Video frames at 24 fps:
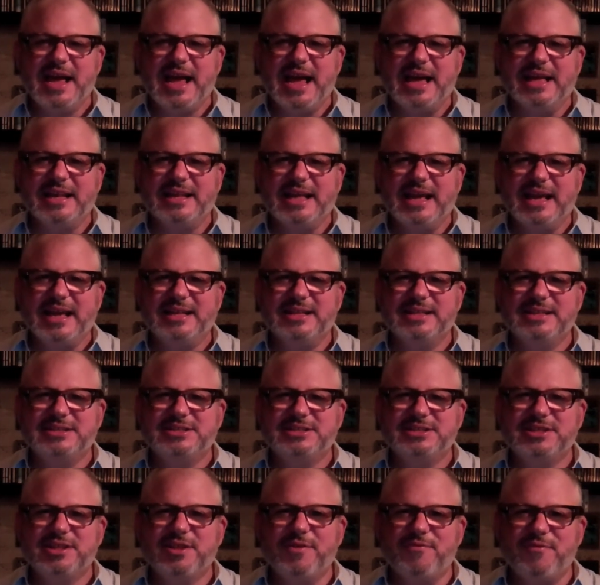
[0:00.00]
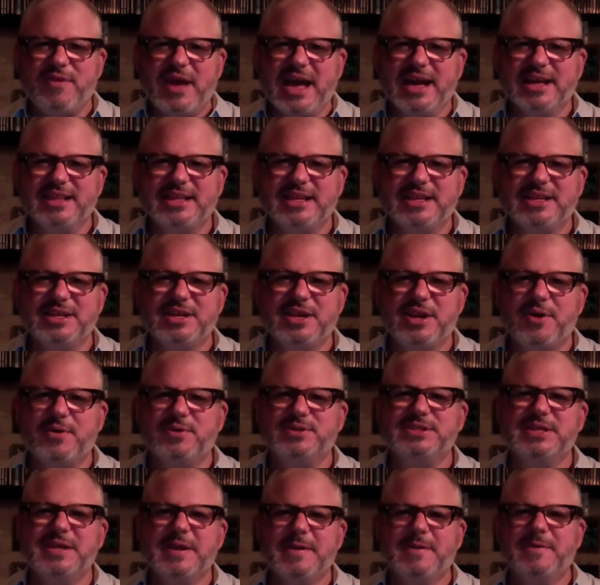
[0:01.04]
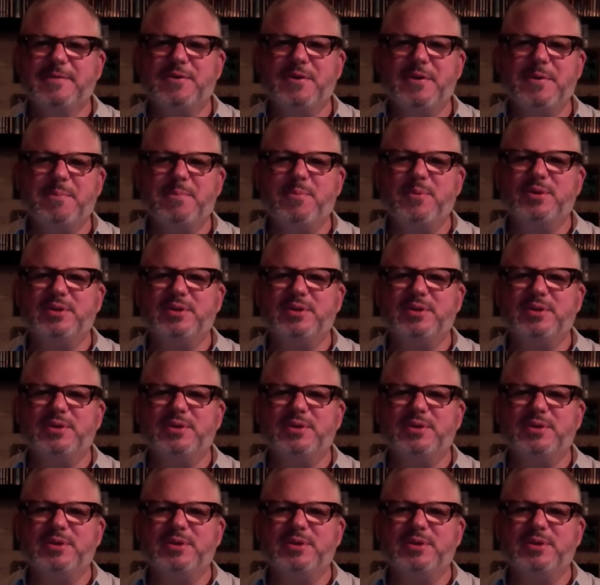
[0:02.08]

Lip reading: And the fact that, Citigroup